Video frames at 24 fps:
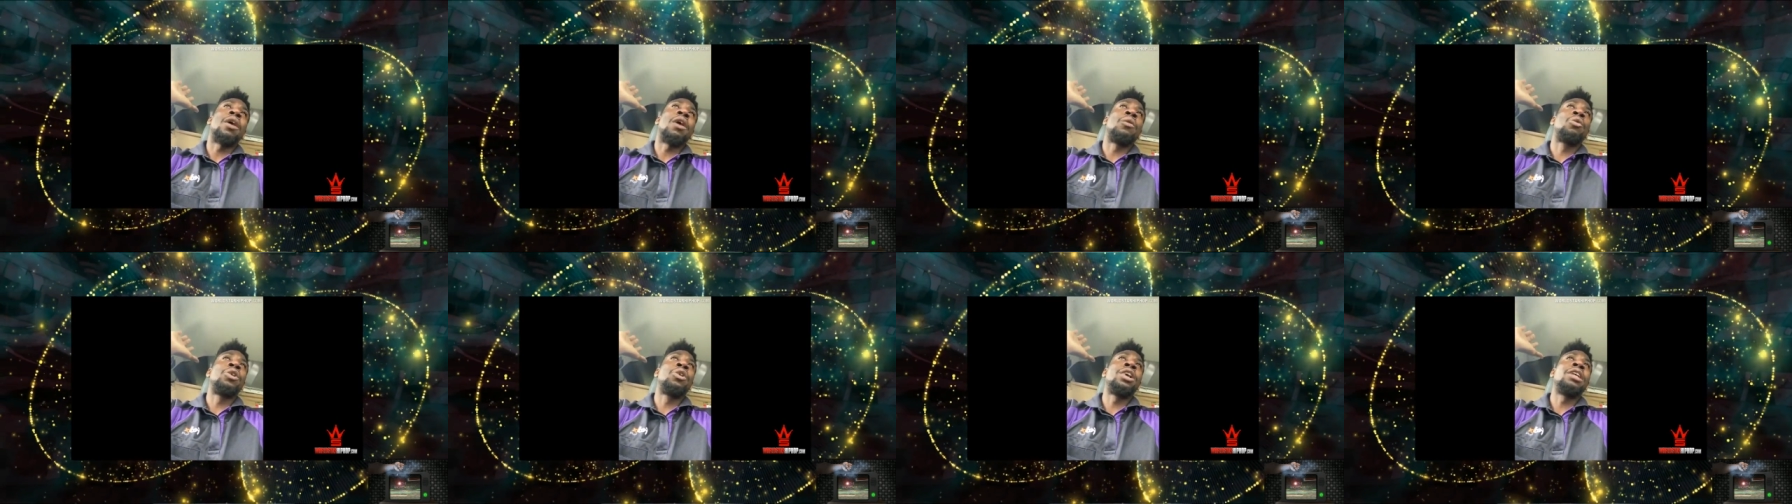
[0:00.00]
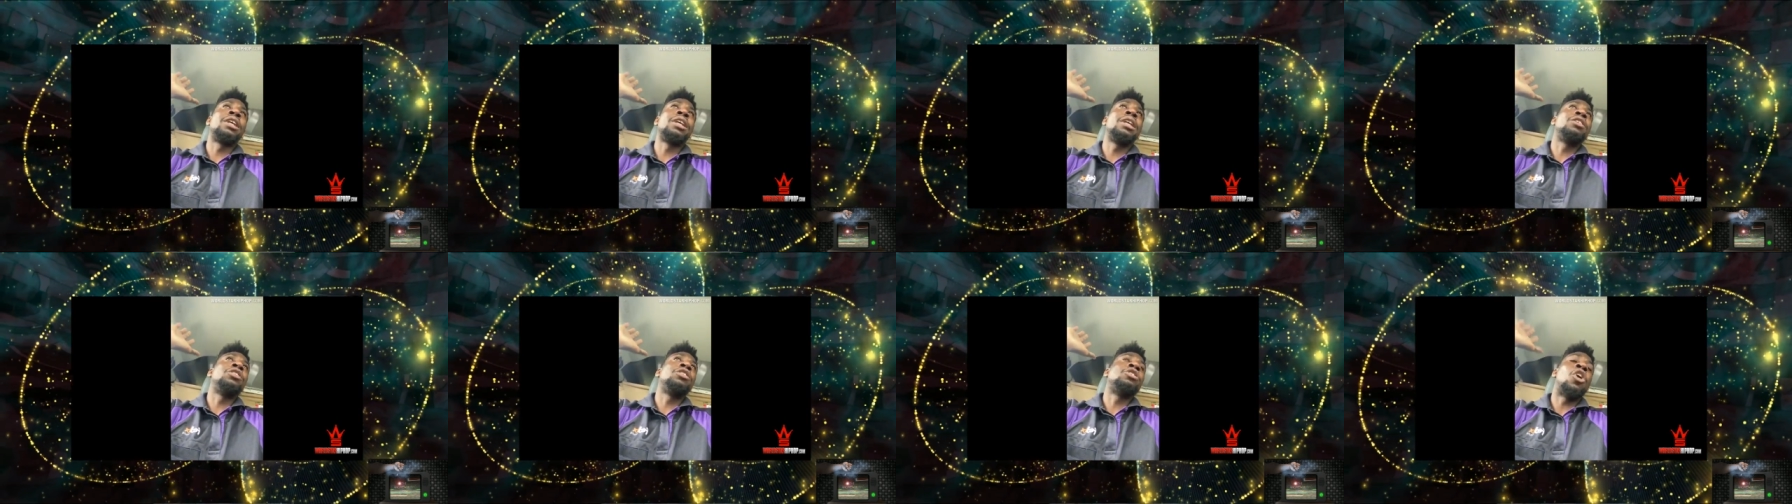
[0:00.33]
I
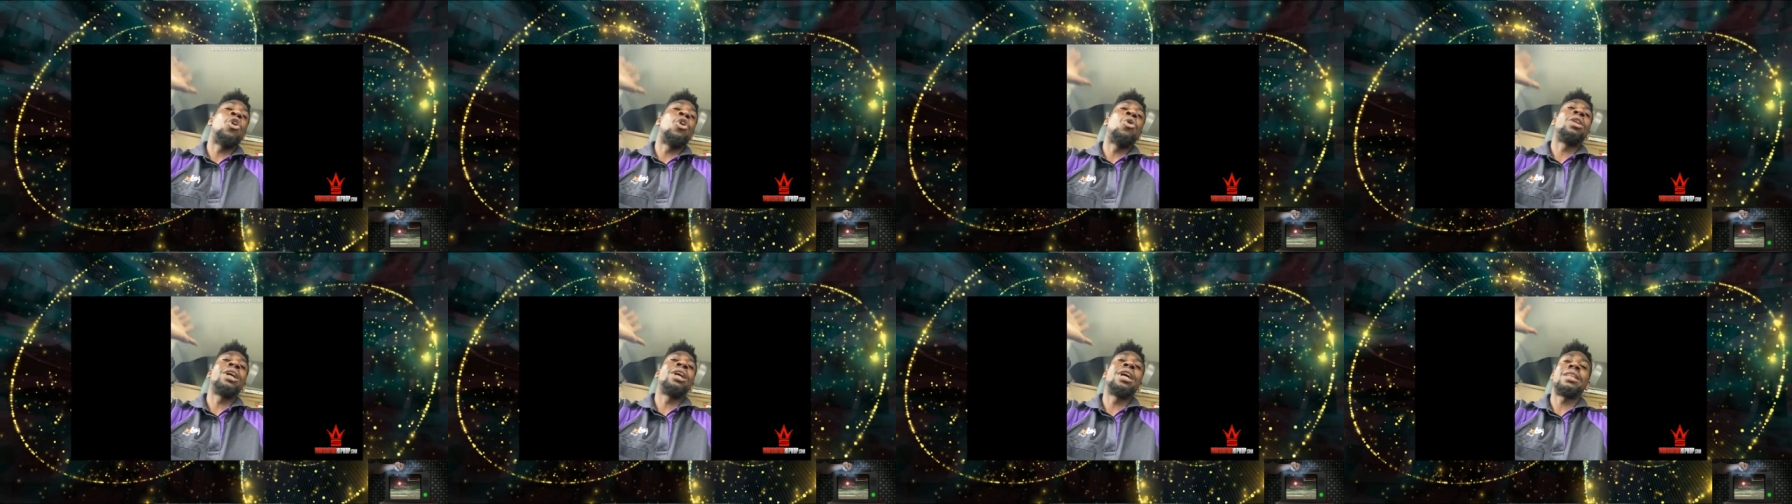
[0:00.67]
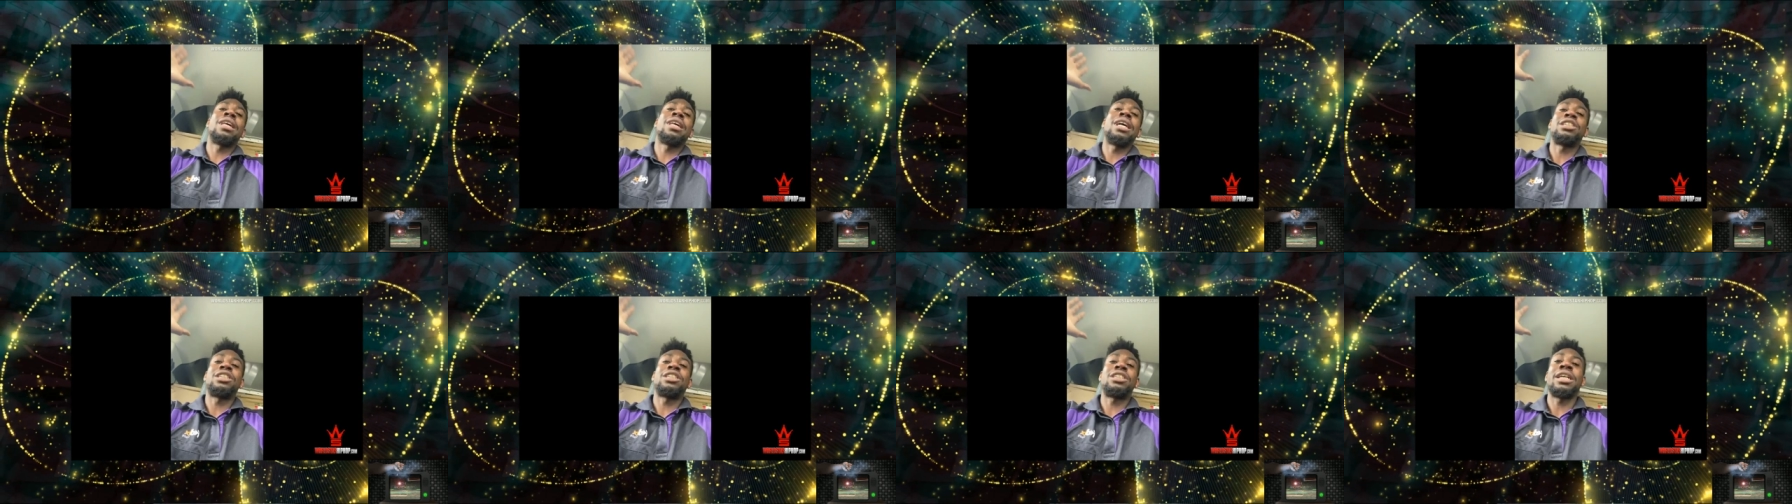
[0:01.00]
really don't let
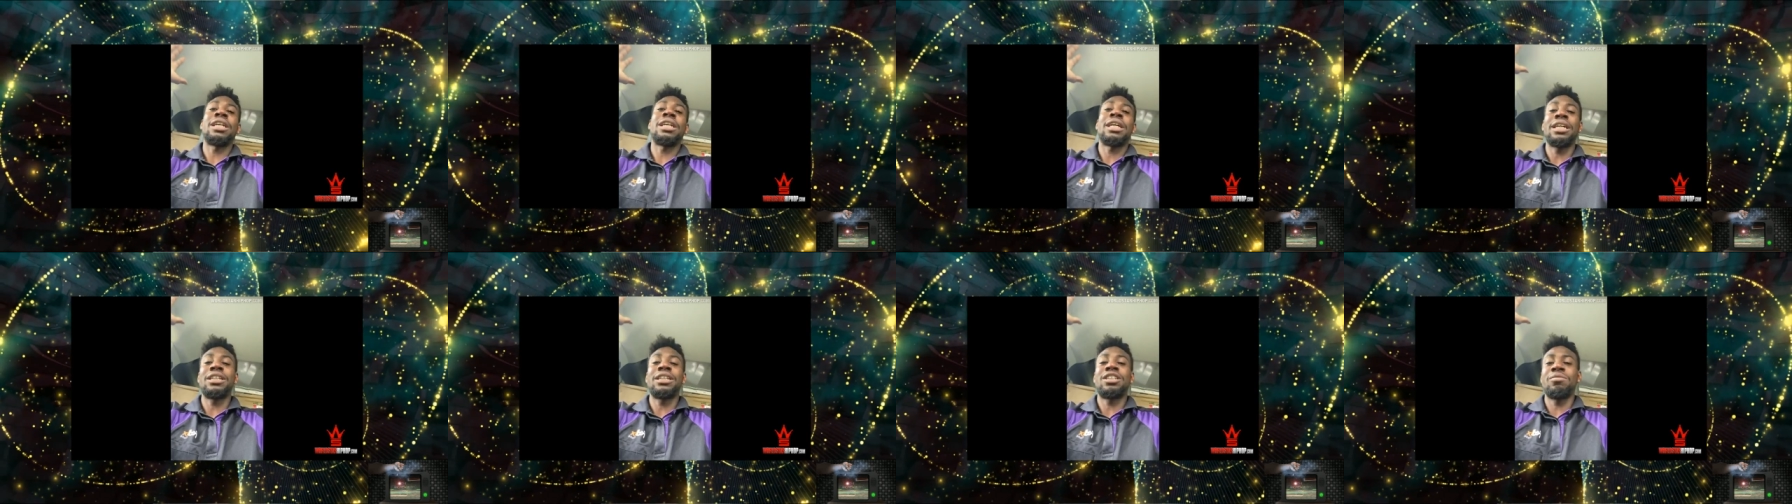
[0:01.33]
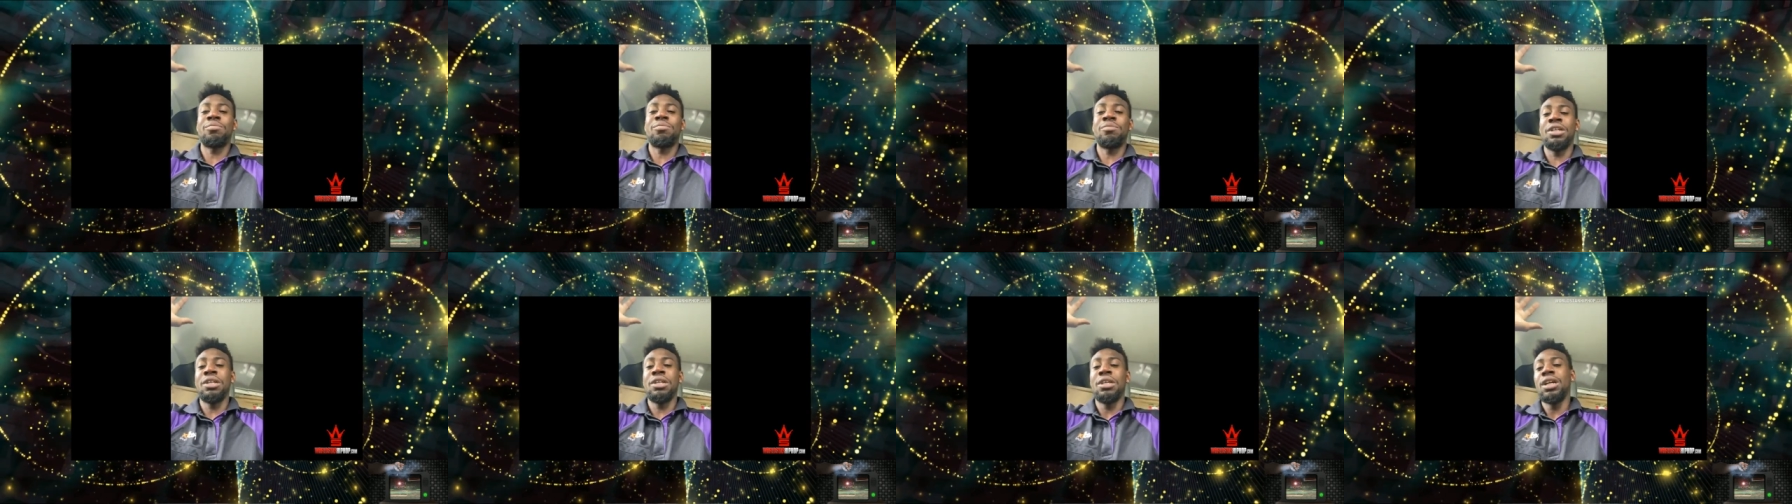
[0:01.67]
that shit get to
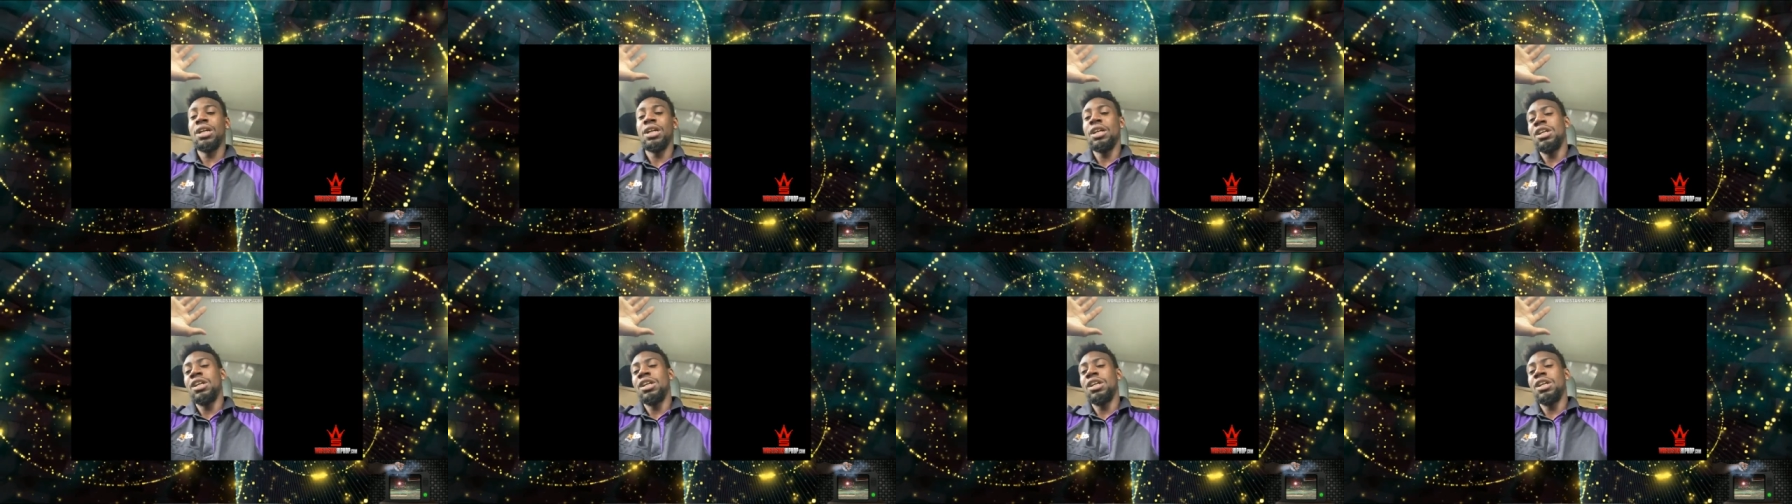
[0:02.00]
me.